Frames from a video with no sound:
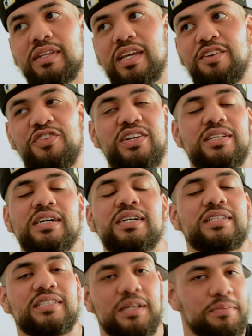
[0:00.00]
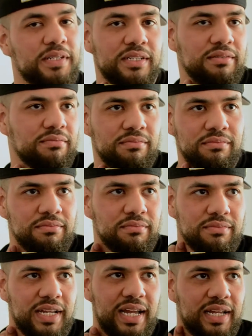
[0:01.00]
if he does something
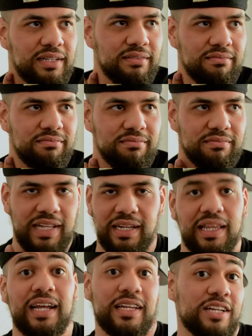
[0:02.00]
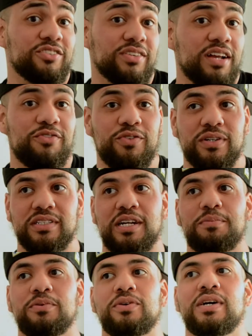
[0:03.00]
that, like yesterday, for
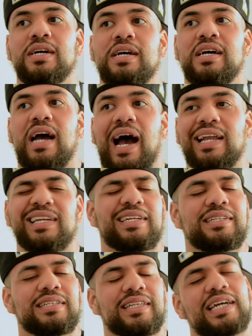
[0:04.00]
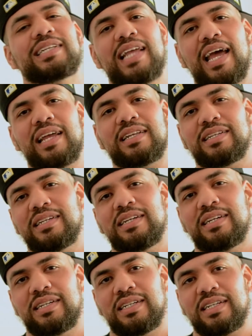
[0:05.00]
example, I didn't let that
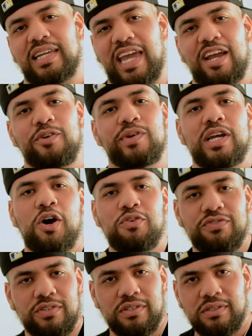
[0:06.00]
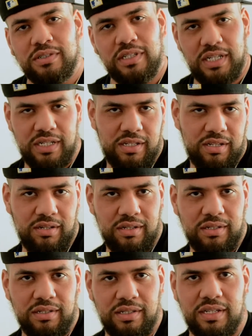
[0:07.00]
carry over
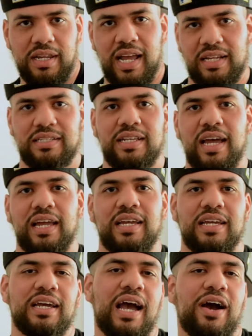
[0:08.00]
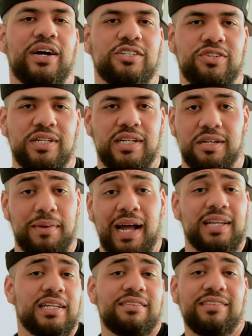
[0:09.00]
into the next day in how I treated him. I
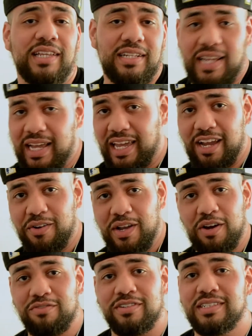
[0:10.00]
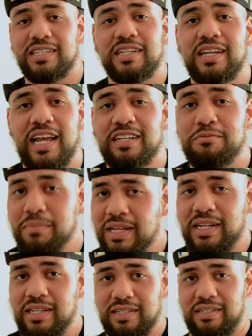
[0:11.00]
didn't even let that carry over into the next
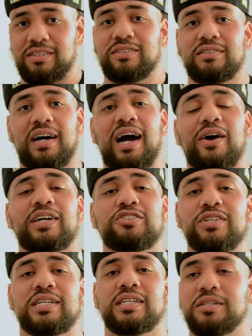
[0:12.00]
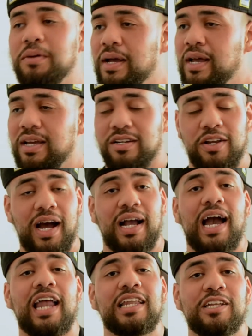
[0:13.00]
minute on how I treated him. I
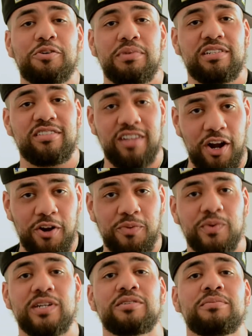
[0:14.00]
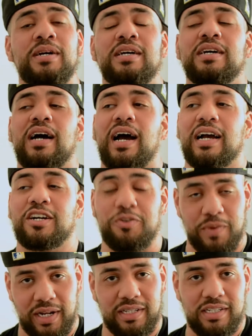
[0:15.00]
got a little bit stern with him. I
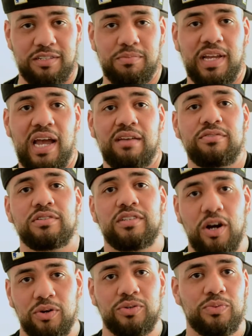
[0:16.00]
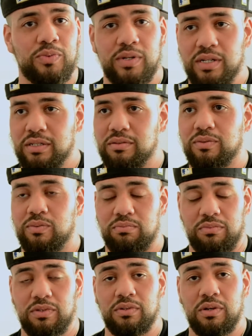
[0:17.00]
corrected his behavior, told him
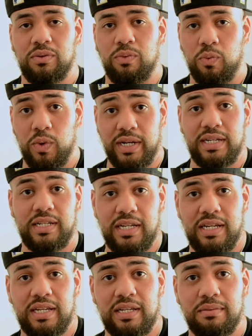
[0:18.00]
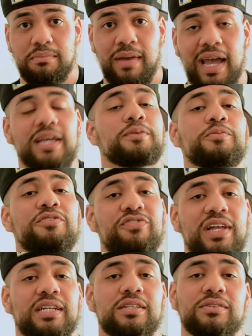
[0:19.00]
what he did, made him
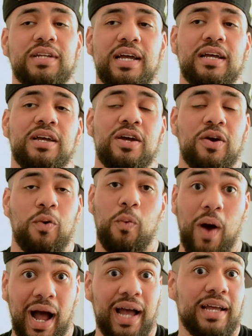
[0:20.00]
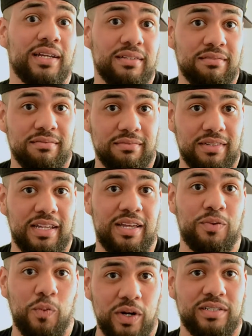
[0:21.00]
reflect on that, why
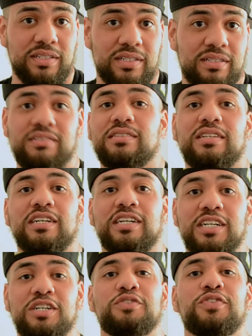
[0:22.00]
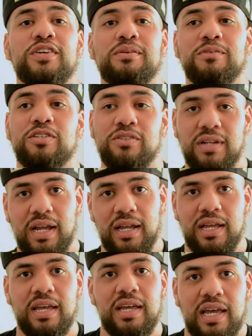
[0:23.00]
it wasn't good for him to do
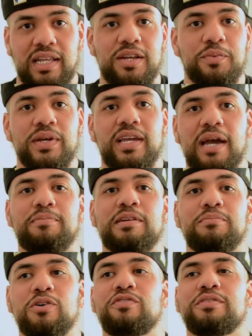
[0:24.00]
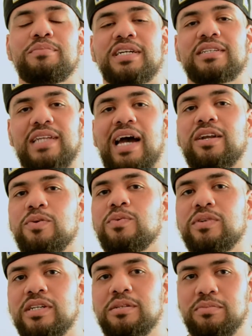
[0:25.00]
that, and then we kept it moving because I don't
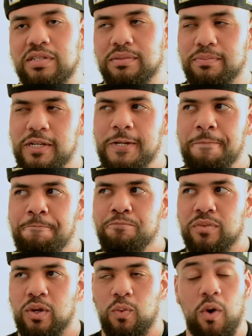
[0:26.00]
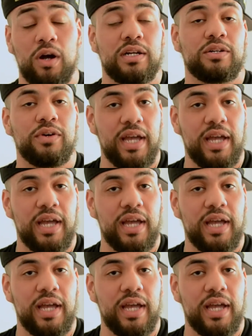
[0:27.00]
want him to be walking on